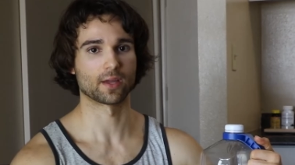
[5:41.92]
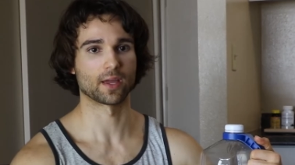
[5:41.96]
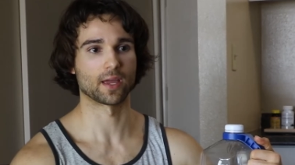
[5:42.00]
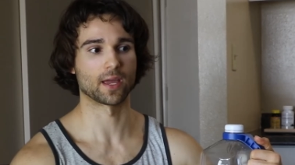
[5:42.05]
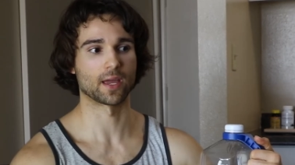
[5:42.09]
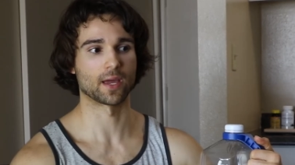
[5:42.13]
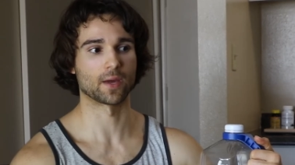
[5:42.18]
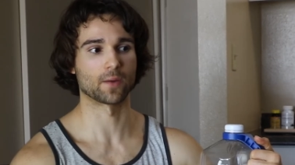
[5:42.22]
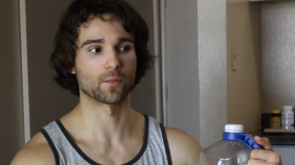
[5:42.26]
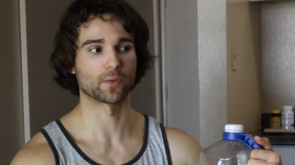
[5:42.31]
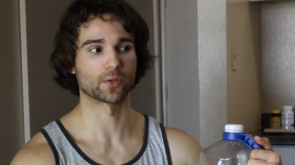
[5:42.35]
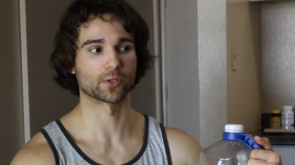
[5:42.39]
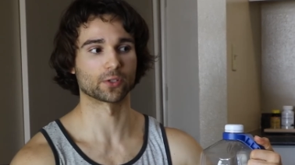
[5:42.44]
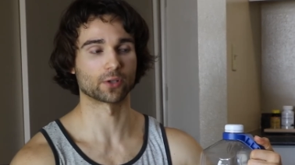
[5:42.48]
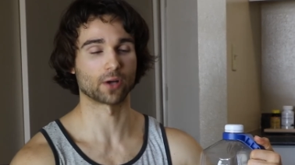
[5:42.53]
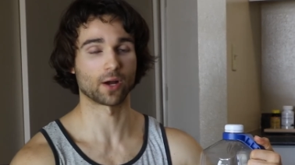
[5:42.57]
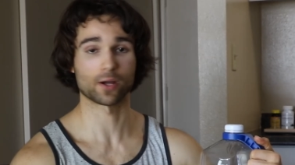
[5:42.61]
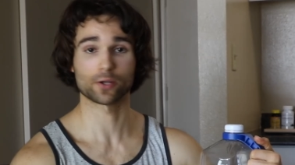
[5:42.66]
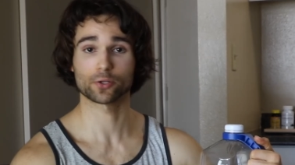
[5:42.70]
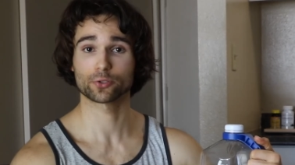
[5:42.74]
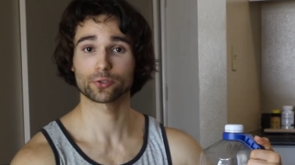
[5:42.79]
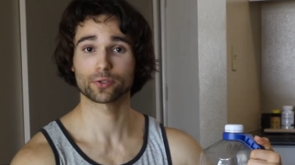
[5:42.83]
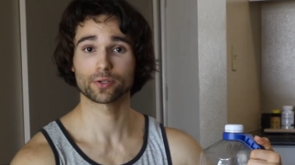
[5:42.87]
And when you're
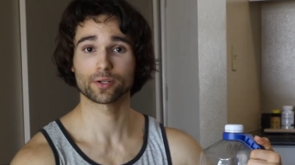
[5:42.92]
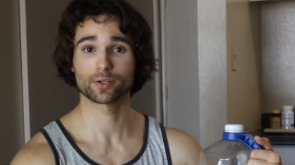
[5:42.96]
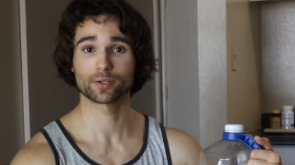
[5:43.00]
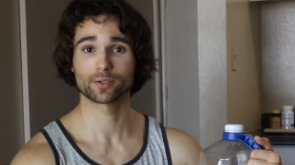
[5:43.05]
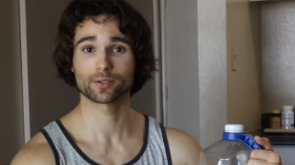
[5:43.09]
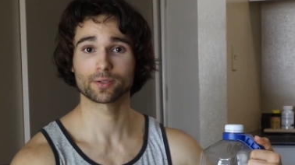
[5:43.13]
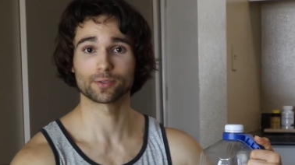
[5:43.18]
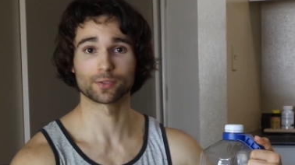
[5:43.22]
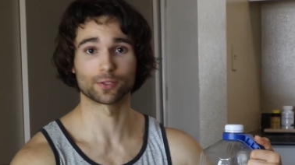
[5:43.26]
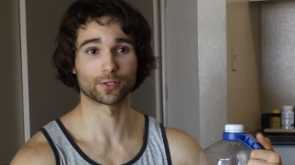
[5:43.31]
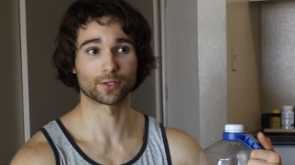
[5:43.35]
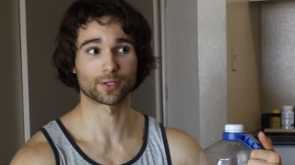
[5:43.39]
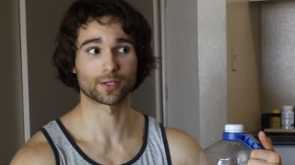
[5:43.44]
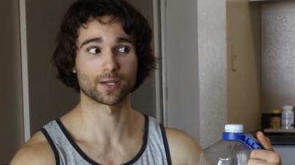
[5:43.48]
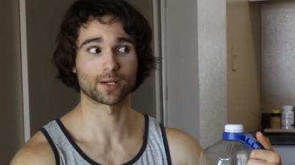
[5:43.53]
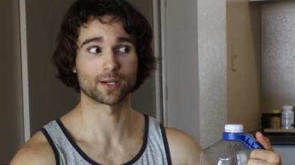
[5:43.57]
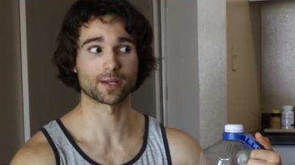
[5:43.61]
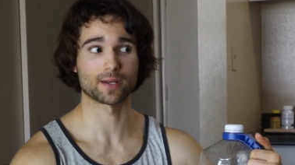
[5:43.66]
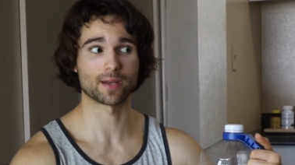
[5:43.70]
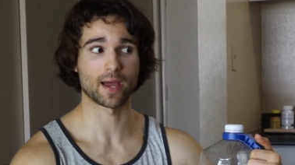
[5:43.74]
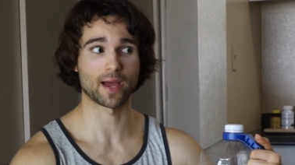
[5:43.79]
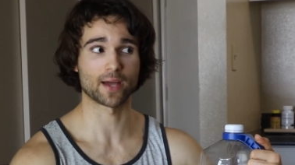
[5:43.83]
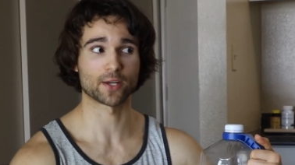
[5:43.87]
hungrier, you're going
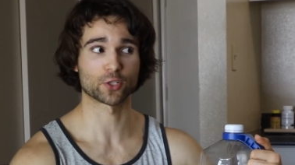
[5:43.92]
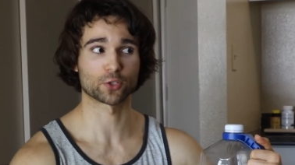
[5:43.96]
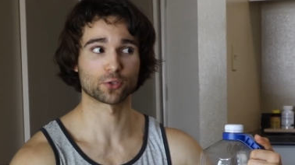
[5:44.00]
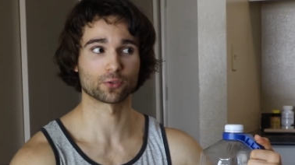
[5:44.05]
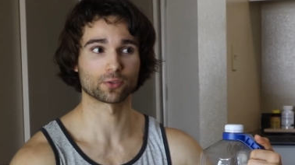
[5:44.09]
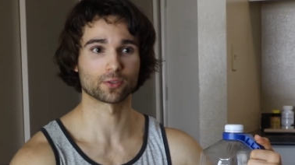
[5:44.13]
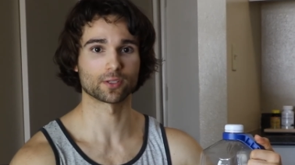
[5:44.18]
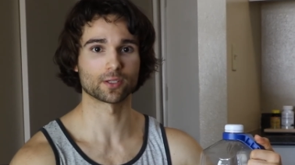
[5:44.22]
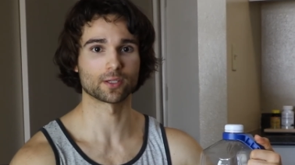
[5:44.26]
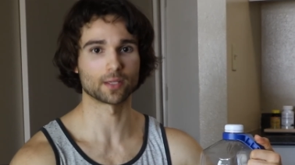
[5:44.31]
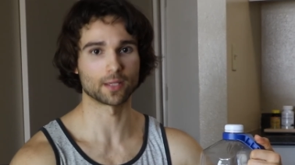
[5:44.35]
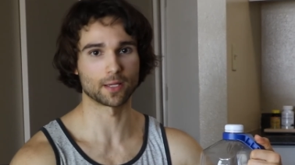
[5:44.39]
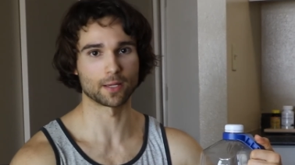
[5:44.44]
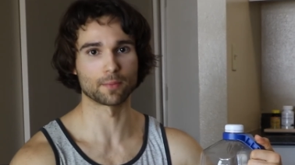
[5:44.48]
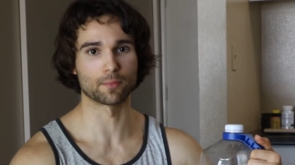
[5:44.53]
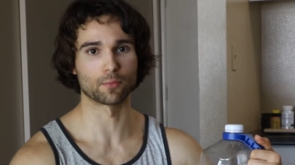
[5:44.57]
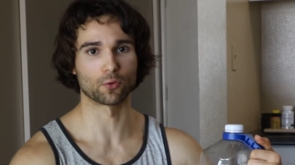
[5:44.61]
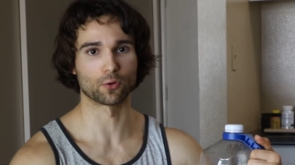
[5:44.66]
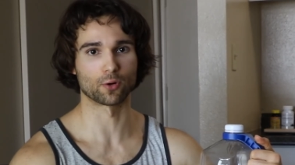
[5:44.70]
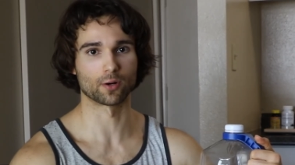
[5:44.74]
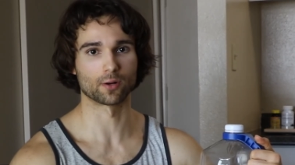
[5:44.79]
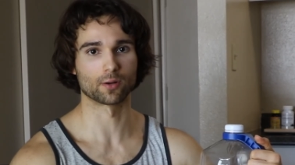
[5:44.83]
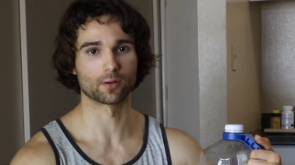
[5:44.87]
to naturally eat
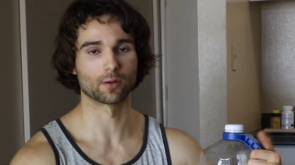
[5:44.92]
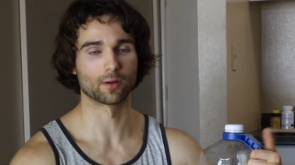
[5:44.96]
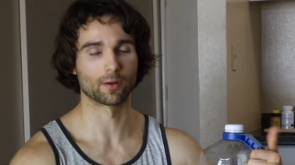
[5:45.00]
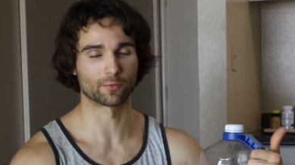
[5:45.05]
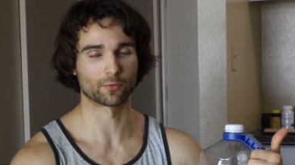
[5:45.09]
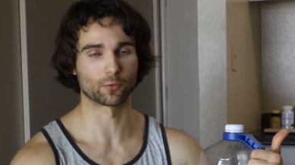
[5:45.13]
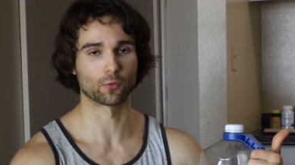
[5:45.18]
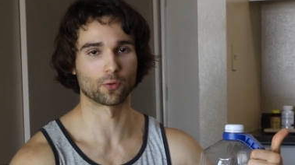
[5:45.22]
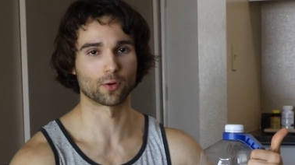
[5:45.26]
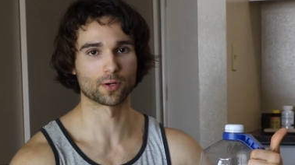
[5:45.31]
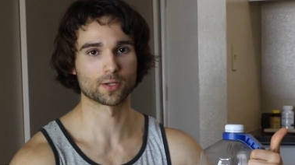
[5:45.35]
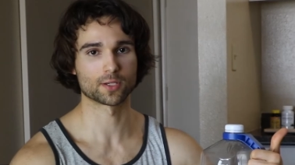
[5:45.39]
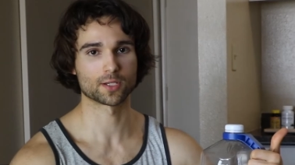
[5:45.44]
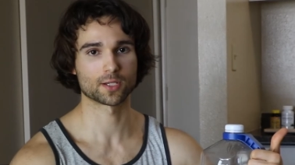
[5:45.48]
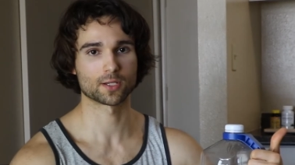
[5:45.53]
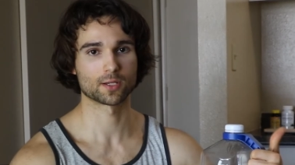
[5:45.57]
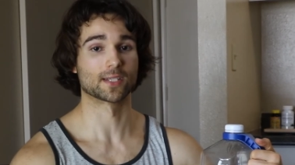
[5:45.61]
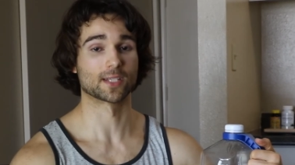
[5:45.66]
more, of course.